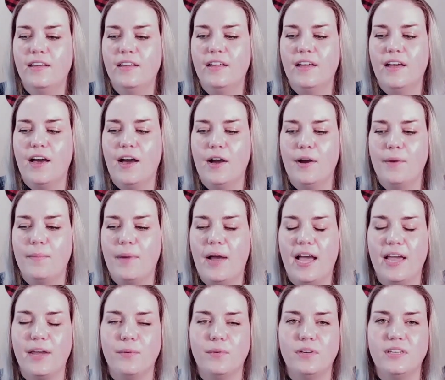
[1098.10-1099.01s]

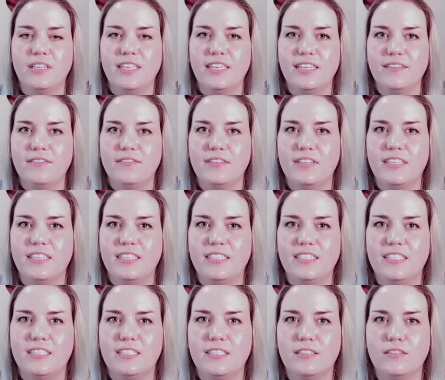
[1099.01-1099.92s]
I would give
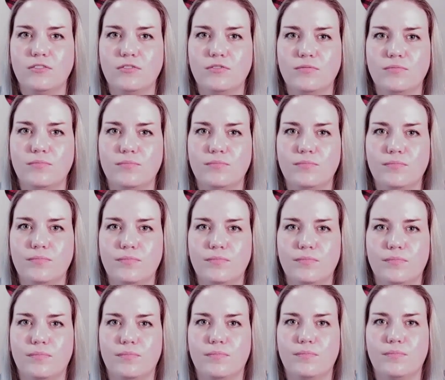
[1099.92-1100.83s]
it
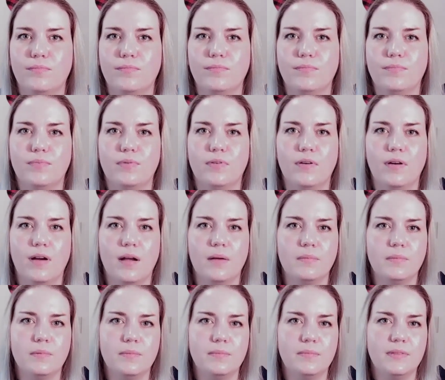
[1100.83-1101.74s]

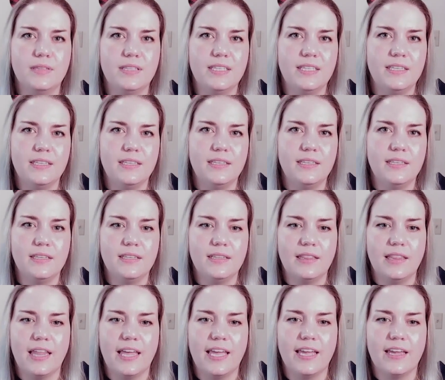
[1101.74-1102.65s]
probably
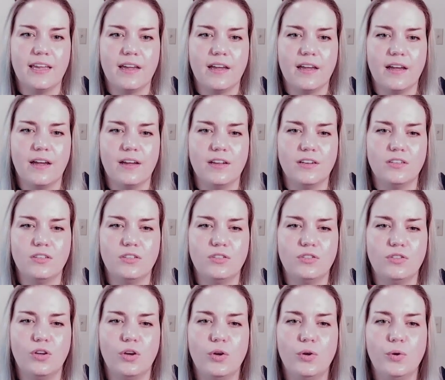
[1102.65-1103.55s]
like a
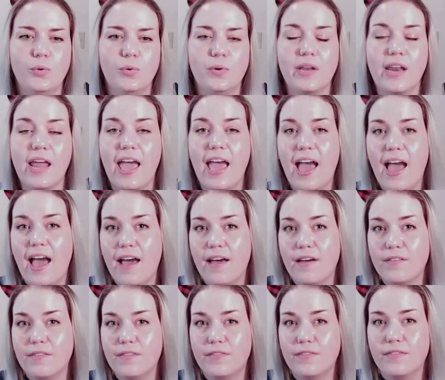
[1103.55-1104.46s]

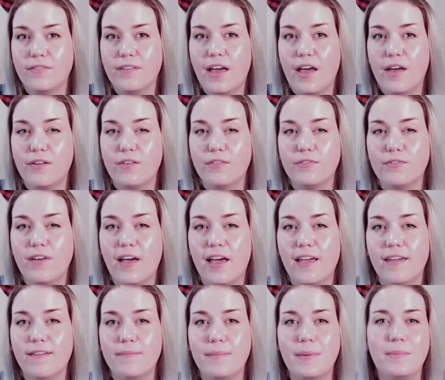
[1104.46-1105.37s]
2.5 out of
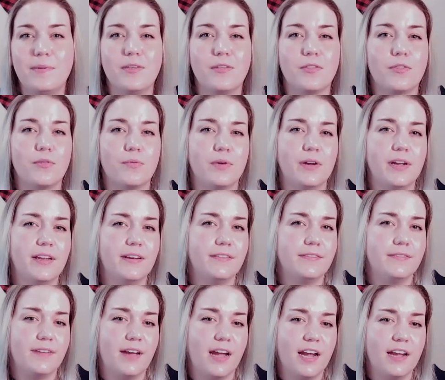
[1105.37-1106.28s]
5, maybe a 3 out
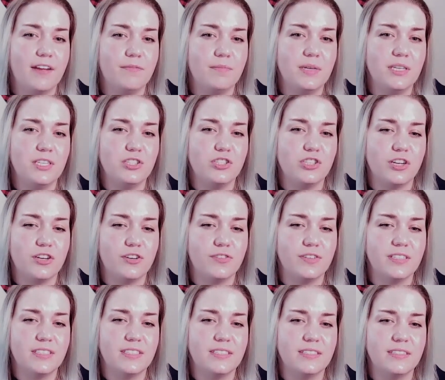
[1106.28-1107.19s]
of 5, being
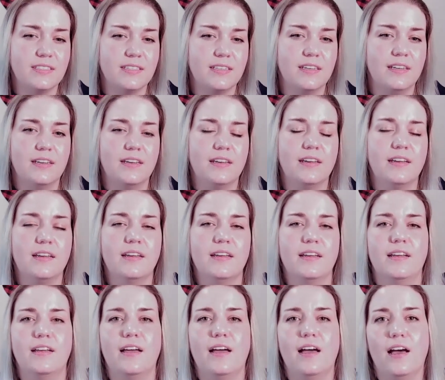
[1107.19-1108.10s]
generous.
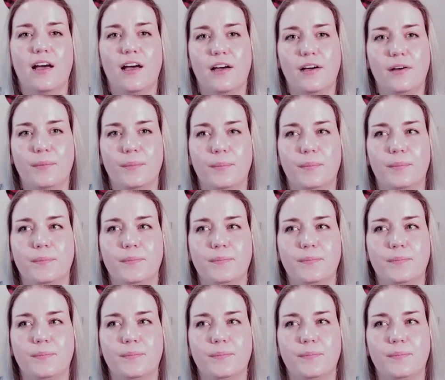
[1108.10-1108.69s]
The